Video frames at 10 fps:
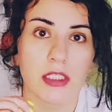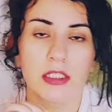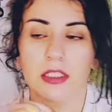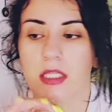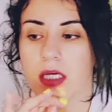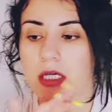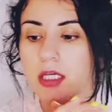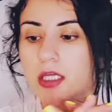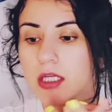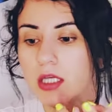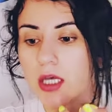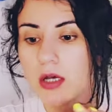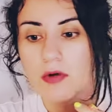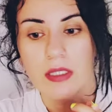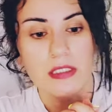It's like,
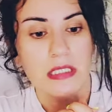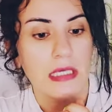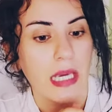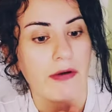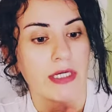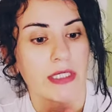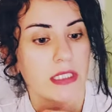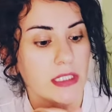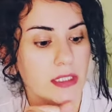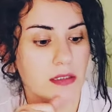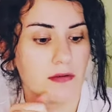well, is it guaranteed?